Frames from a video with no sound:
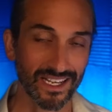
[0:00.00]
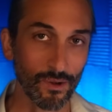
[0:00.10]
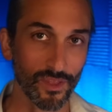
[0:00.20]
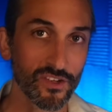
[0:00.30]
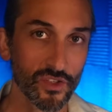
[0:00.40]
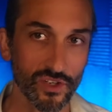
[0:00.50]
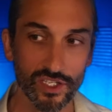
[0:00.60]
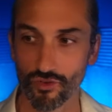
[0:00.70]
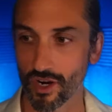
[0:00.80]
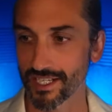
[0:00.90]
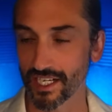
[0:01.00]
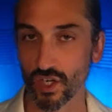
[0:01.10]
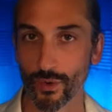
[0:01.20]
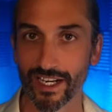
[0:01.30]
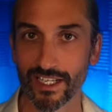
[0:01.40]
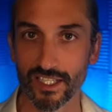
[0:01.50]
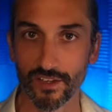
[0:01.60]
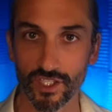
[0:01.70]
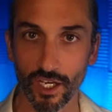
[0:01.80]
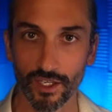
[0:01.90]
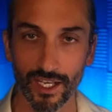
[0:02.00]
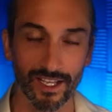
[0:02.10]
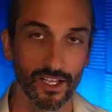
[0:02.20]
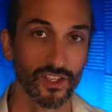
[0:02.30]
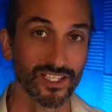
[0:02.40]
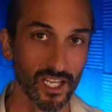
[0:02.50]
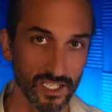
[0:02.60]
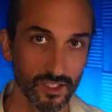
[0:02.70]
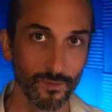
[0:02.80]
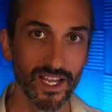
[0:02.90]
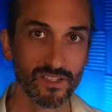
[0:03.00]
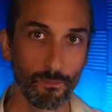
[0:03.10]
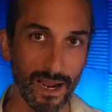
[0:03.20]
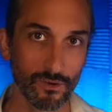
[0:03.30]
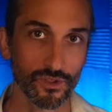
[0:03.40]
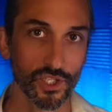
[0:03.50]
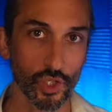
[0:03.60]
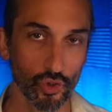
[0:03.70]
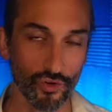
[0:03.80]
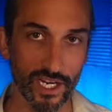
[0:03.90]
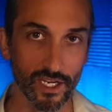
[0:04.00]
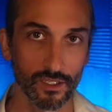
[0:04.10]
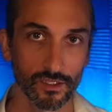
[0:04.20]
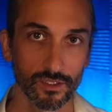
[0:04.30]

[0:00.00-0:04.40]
Now, the interest rates rising as quickly as they've done, the system is bound to creak.